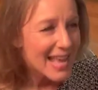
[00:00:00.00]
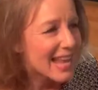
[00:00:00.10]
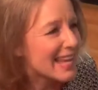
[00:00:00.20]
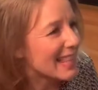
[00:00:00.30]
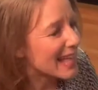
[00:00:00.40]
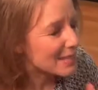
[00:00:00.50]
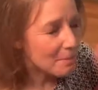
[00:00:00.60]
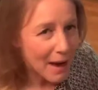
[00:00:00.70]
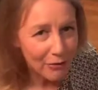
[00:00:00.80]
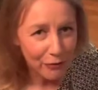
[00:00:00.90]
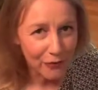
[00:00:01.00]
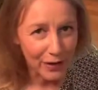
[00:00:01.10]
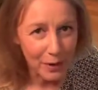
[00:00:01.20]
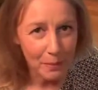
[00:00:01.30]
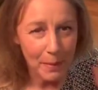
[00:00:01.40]
And that's a
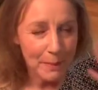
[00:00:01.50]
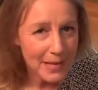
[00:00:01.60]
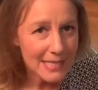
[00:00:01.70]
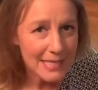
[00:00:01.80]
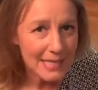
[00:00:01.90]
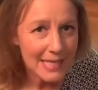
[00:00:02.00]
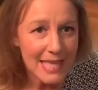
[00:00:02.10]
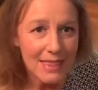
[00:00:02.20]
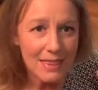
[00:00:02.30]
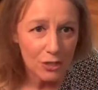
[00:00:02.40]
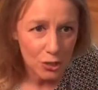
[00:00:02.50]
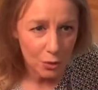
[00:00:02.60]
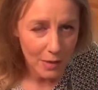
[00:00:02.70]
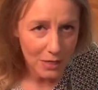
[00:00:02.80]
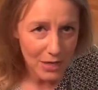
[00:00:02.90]
mouthful, but basically the
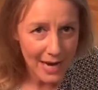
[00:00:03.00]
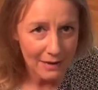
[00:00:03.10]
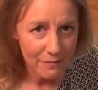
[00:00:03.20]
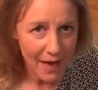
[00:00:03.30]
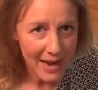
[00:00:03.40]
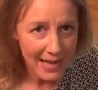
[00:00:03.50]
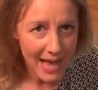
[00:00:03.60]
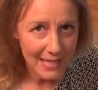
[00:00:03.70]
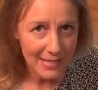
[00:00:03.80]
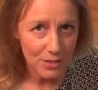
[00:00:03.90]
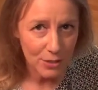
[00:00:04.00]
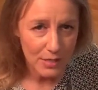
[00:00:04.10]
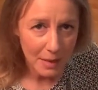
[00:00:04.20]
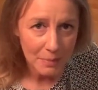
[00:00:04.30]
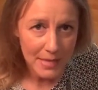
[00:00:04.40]
short chain fatty acids are
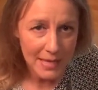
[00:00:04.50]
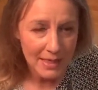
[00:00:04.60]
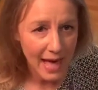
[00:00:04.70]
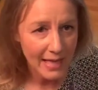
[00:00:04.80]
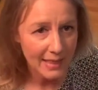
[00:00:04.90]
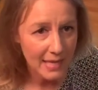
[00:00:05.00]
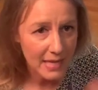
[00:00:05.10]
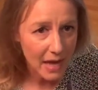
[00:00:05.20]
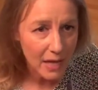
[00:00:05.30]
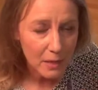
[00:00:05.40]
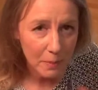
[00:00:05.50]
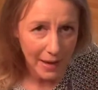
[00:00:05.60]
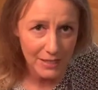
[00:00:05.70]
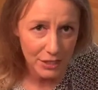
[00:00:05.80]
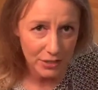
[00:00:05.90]
something that the gut
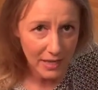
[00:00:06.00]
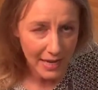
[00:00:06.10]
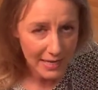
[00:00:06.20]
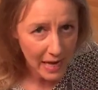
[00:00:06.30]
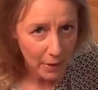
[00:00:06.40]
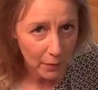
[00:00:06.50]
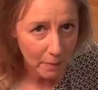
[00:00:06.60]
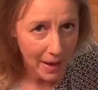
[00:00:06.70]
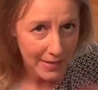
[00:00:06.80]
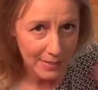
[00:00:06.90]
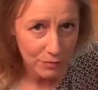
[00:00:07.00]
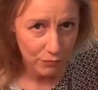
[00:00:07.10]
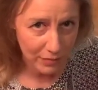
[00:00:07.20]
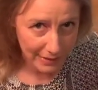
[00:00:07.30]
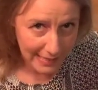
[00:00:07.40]
bacteria in our bodies
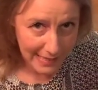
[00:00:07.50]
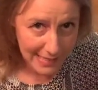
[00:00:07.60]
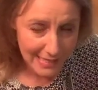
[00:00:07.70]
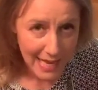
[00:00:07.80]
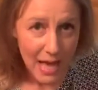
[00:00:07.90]
release,